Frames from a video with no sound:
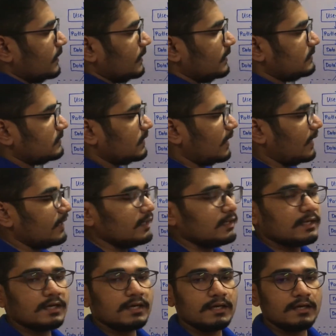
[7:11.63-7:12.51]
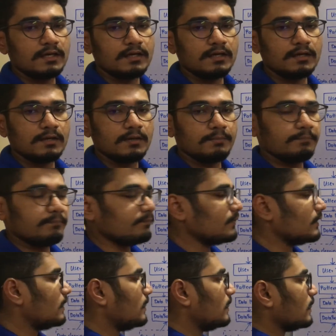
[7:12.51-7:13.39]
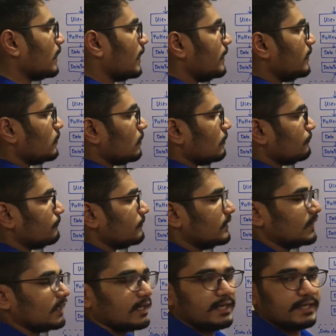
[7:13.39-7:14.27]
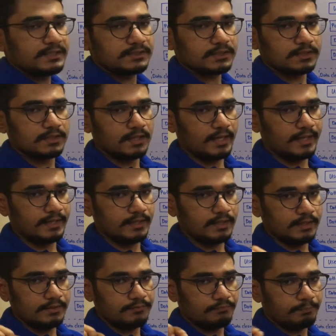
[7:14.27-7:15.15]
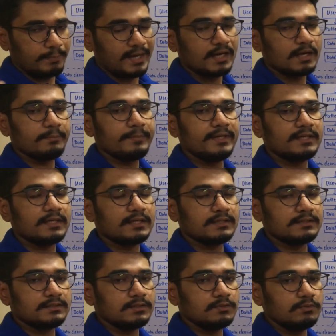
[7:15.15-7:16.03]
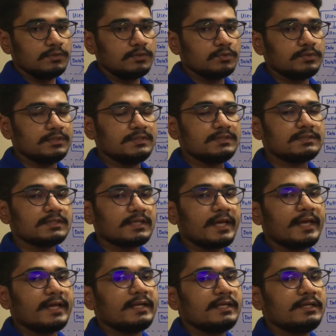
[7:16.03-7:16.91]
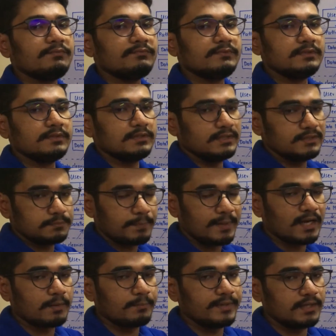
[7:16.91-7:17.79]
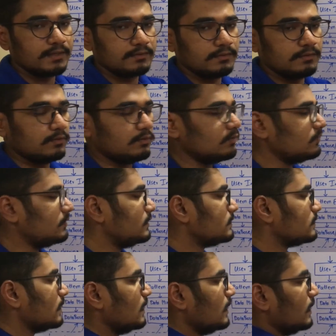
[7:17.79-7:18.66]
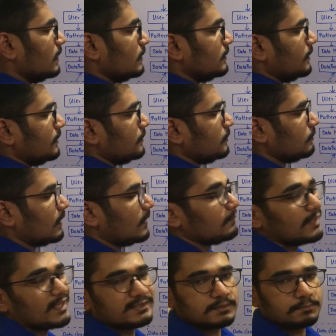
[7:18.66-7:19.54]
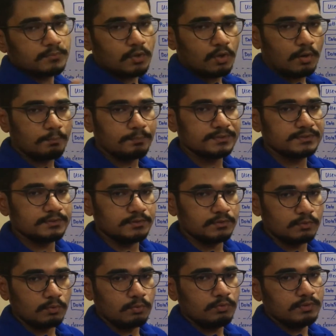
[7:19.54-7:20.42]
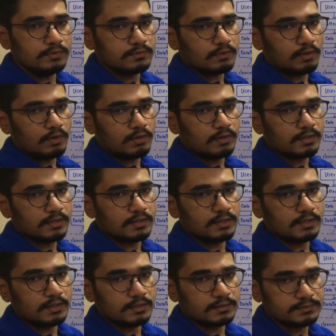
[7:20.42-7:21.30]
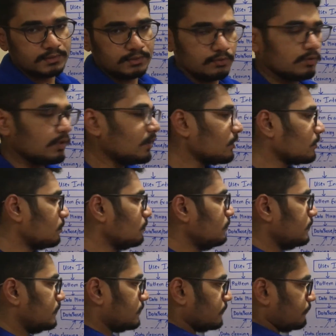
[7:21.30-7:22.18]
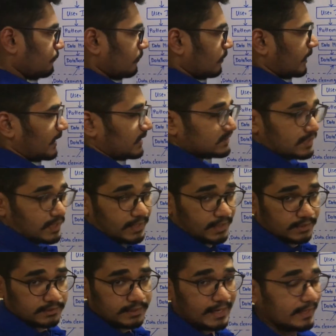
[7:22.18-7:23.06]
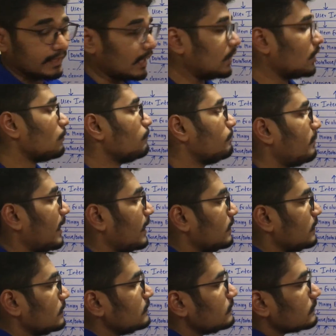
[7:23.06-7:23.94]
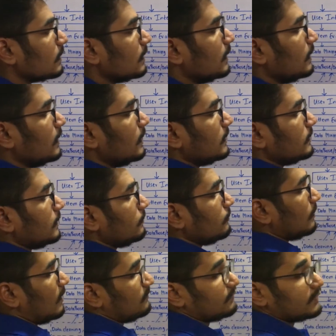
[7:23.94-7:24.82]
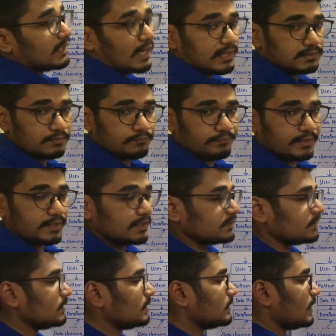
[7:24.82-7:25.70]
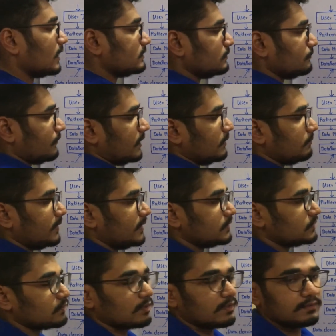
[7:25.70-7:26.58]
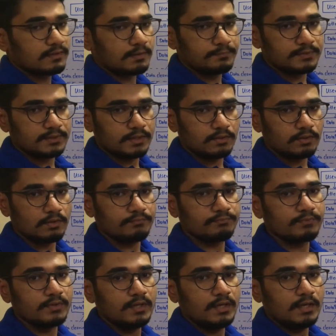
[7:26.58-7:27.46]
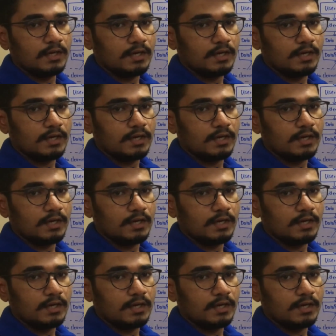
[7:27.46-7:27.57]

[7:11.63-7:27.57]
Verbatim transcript: it's like a kind of relation, like if parameter is equal to this and if this parameter is equal to this, then you apply some composite rules or singular rules for extracting that kind of patterns. Then you have classification, classifying based on some set of